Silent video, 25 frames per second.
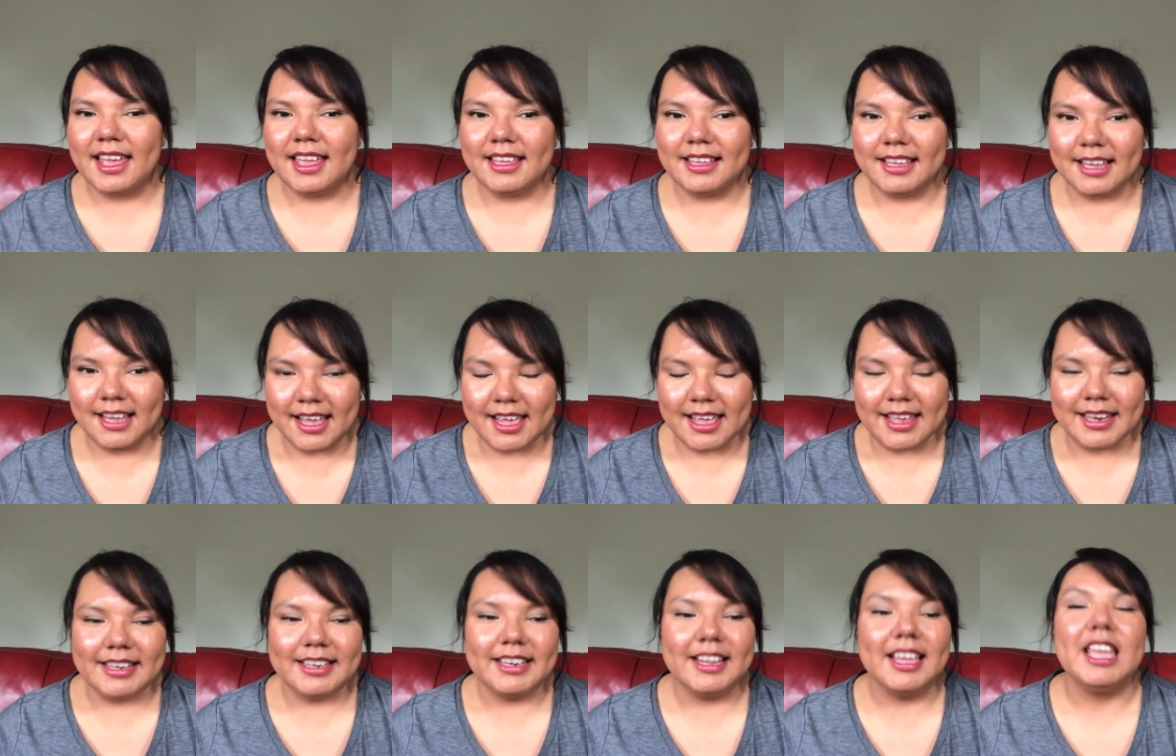
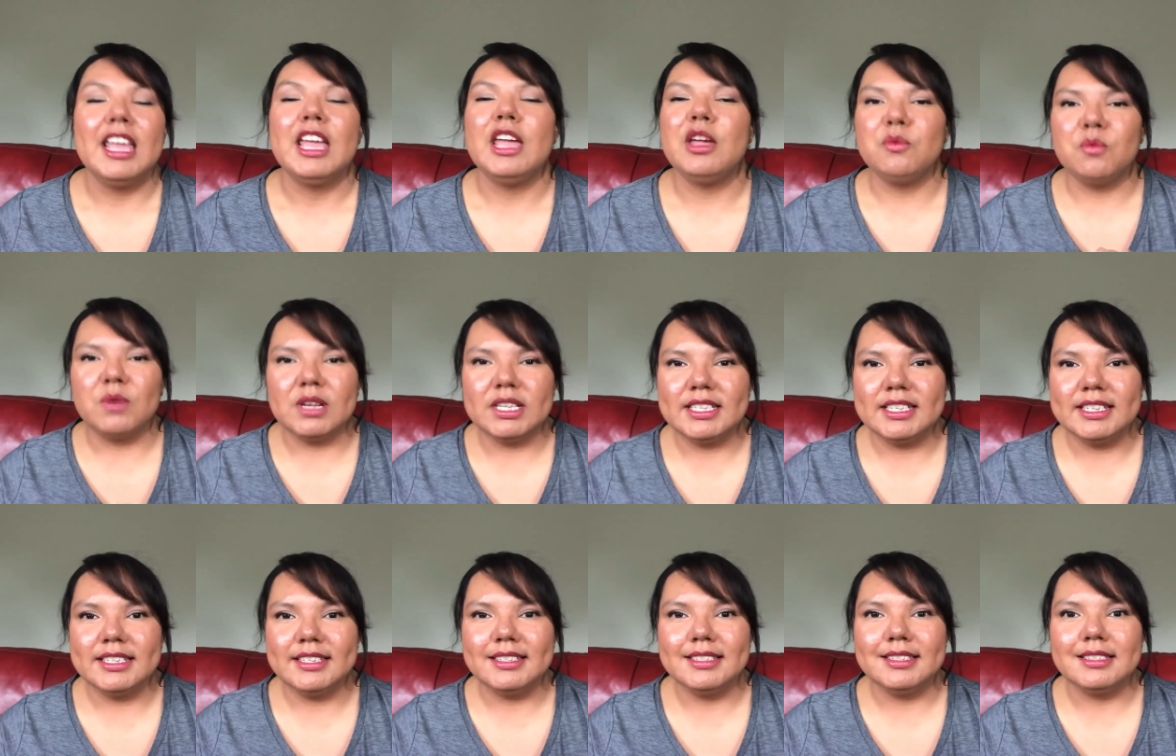And it
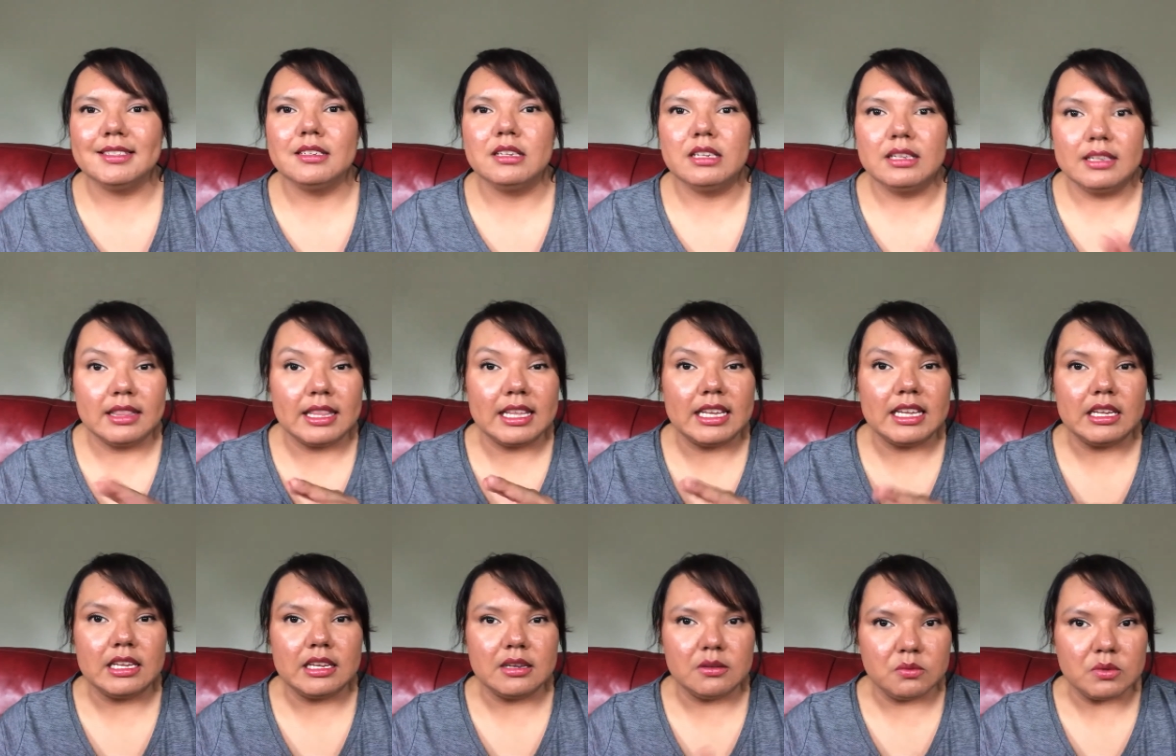wasn't
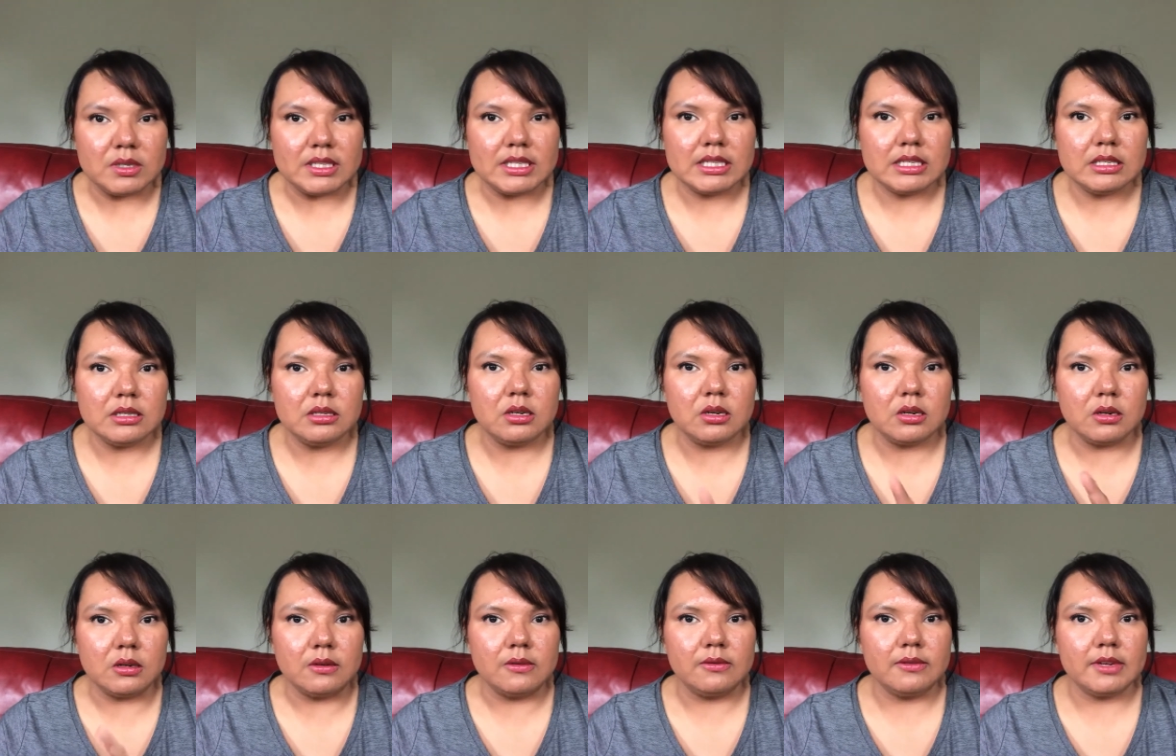
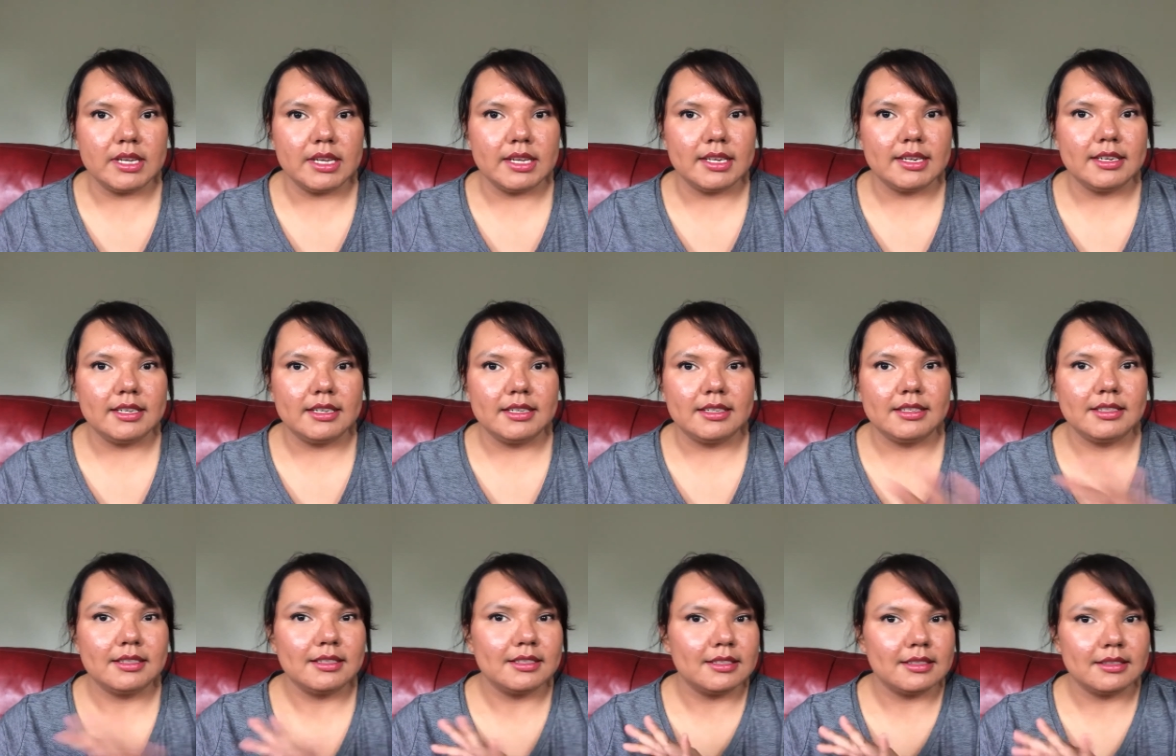COVID.
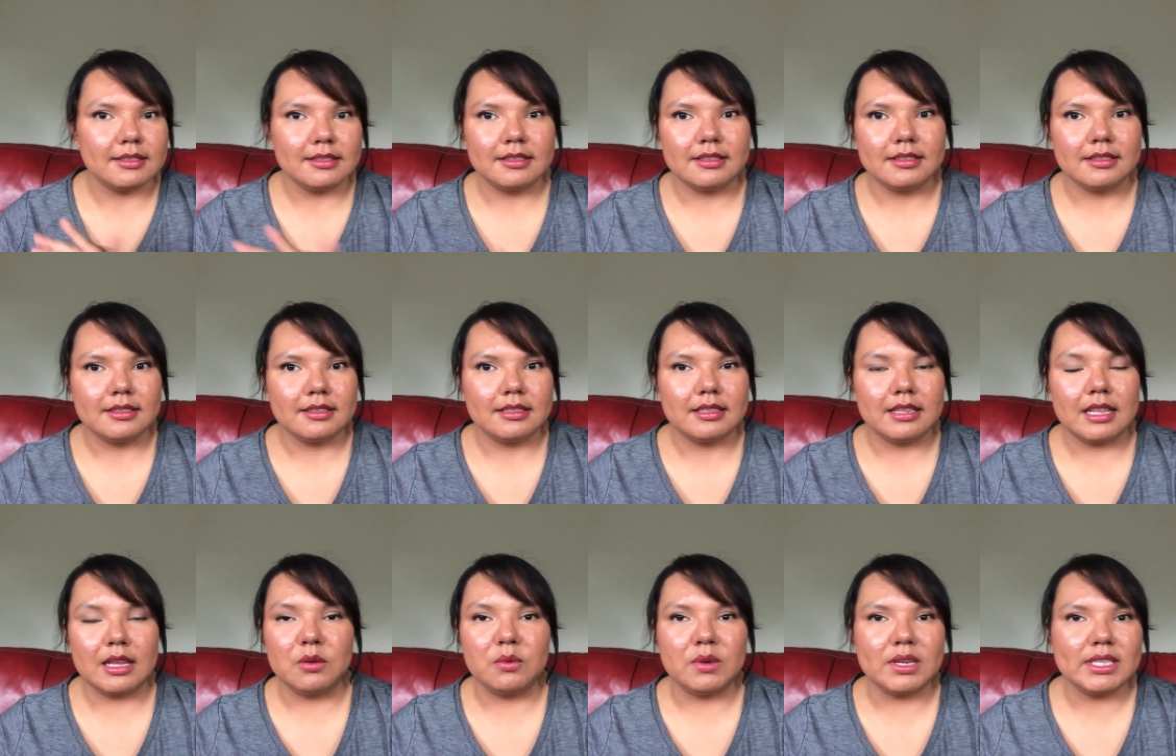
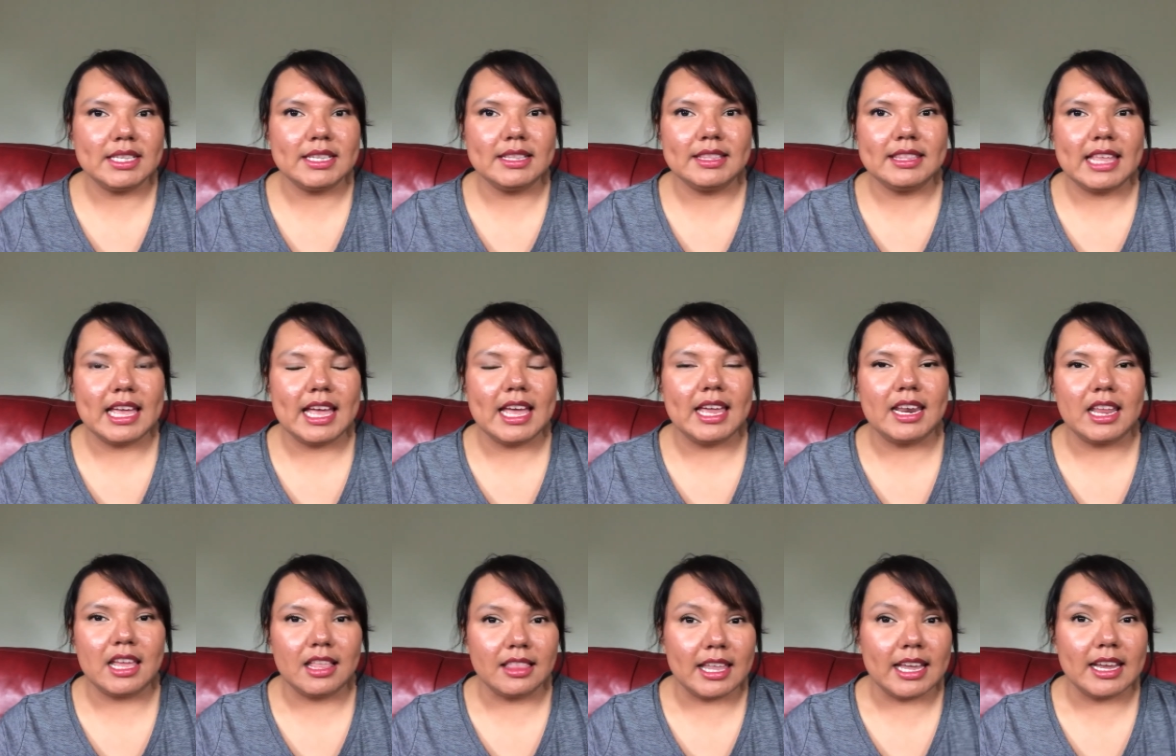It wasn't
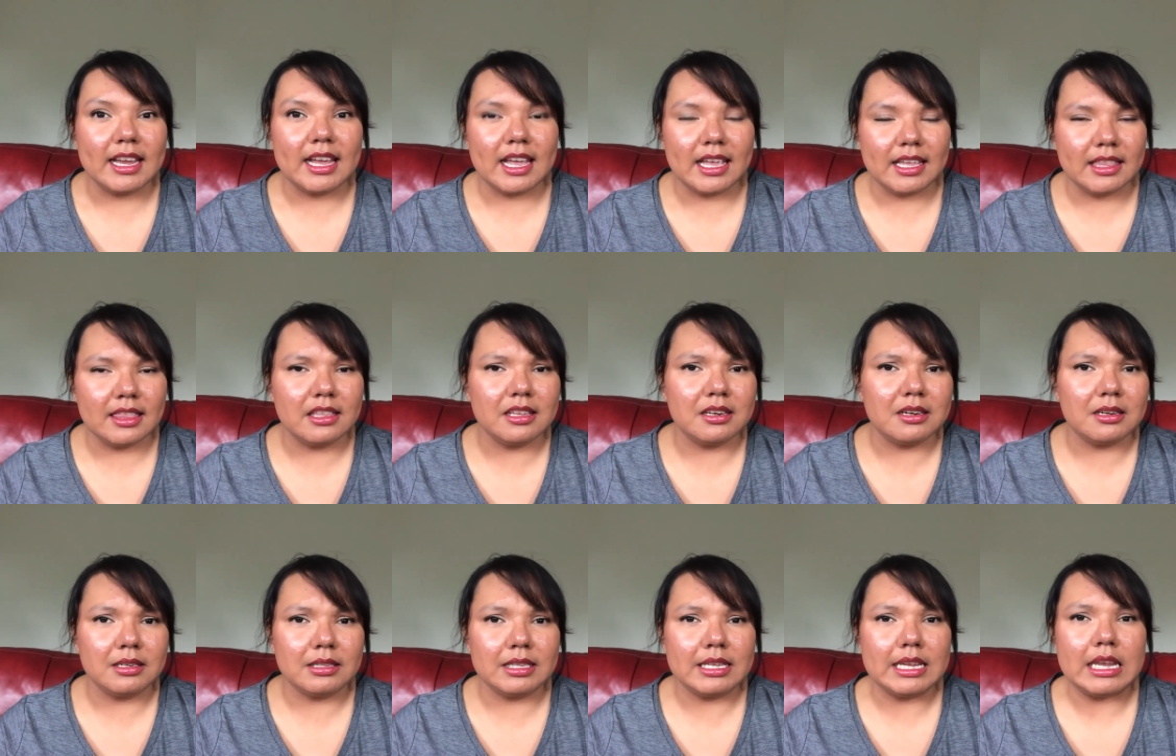that. I
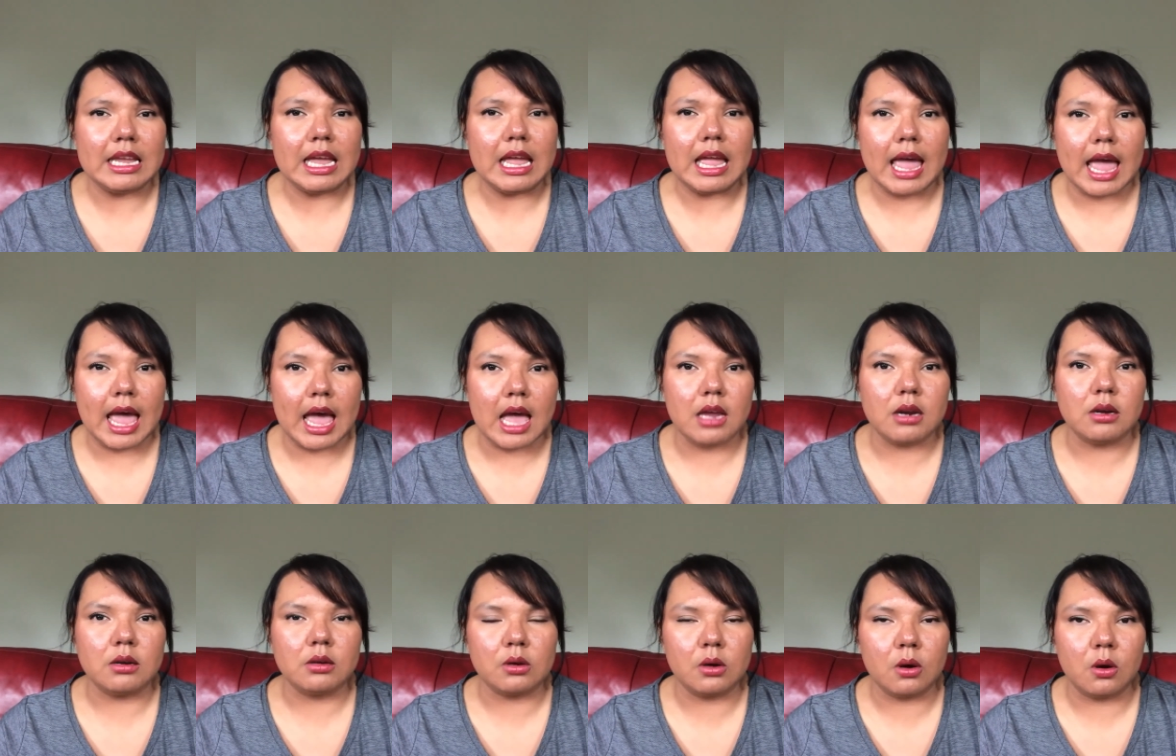literally
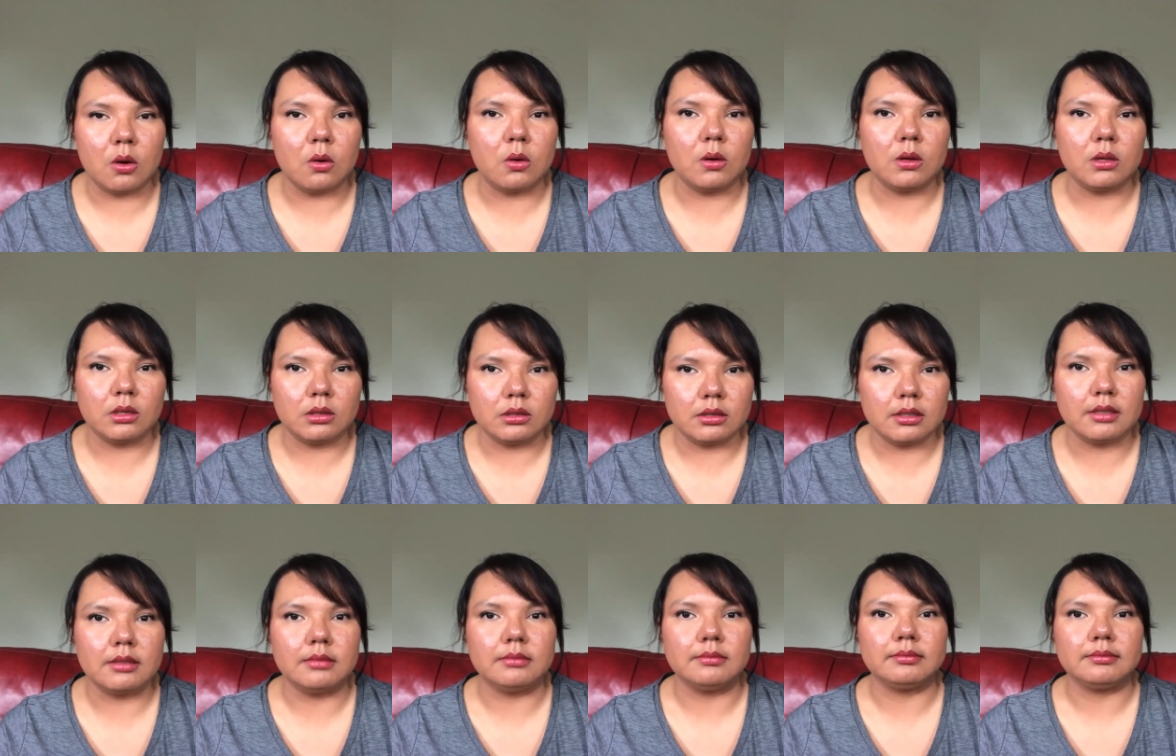had a cold.